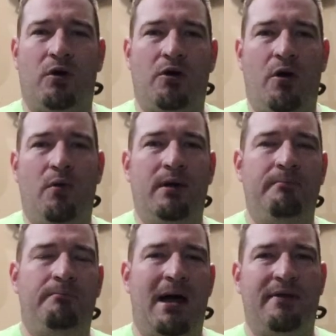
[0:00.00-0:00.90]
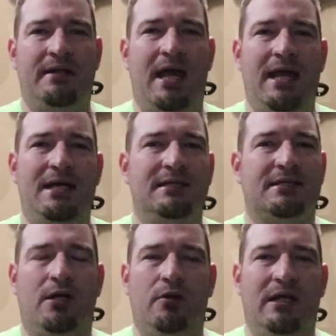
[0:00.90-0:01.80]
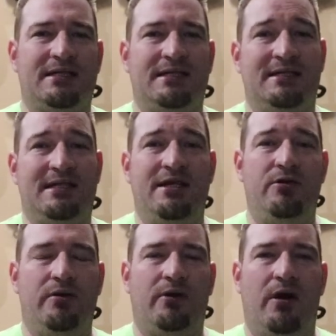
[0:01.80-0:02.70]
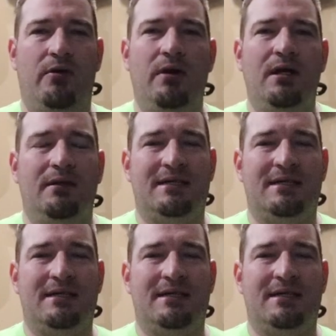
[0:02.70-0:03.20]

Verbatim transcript: We're growing by the day, so let's continue to grow.